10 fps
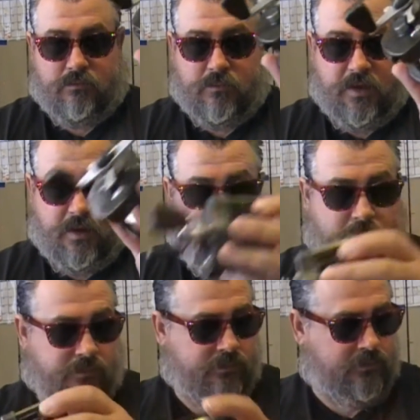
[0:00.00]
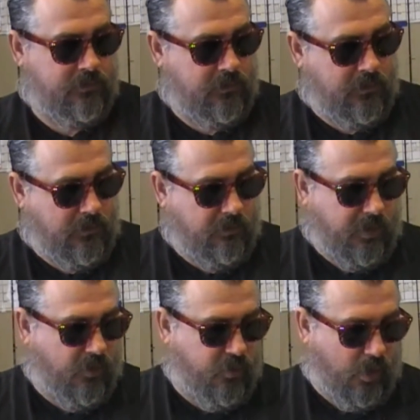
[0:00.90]
there you go.
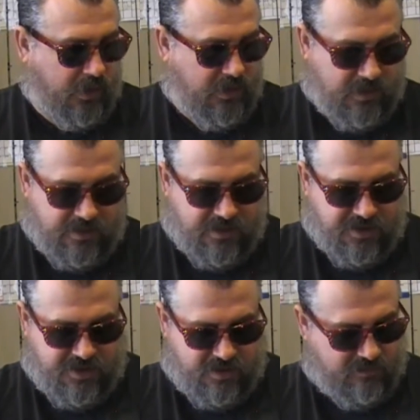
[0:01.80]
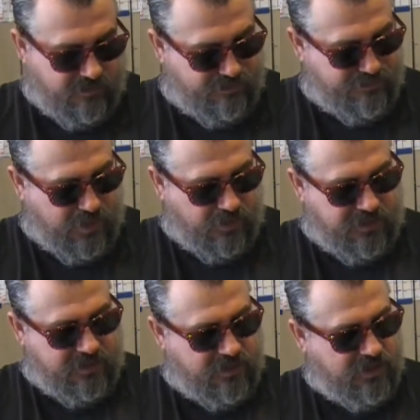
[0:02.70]
Both working condition,
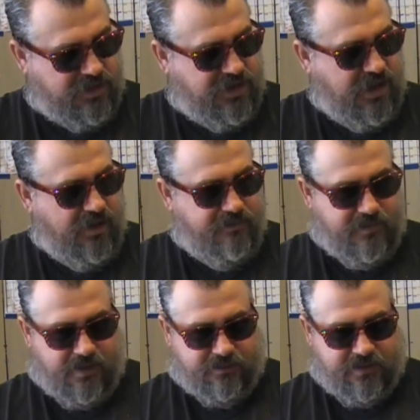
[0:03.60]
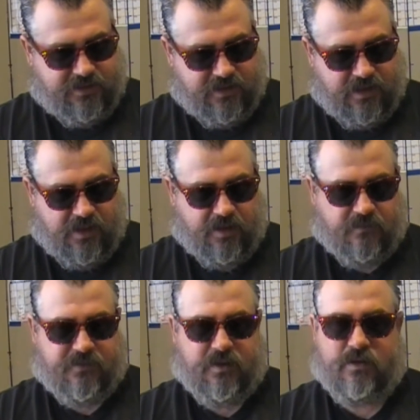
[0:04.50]
both in good shape. I'll take the line
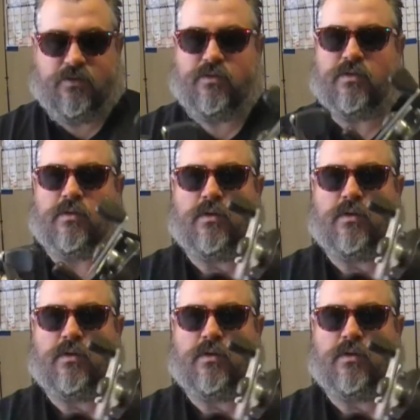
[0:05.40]
off of those,